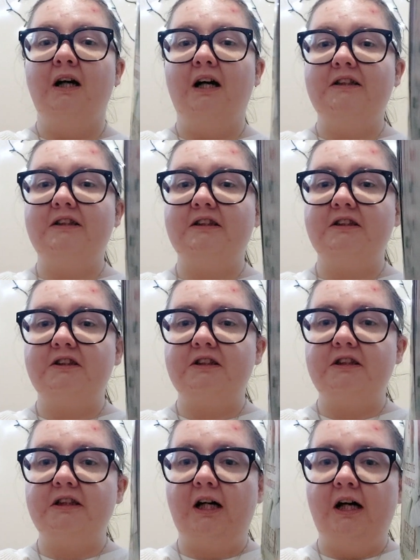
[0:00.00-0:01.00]
As you can
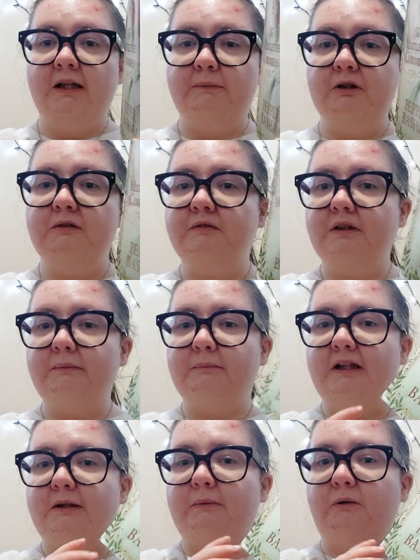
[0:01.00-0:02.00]
see, I am currently
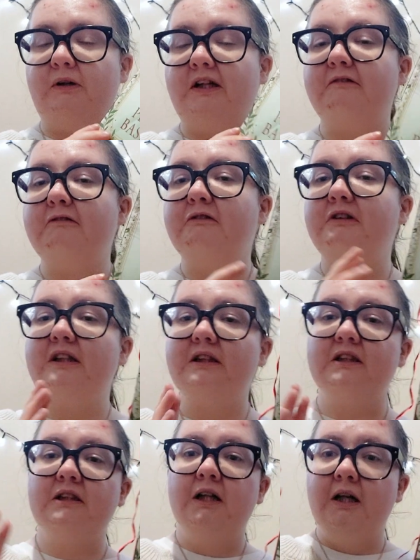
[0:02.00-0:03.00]
making my way through it.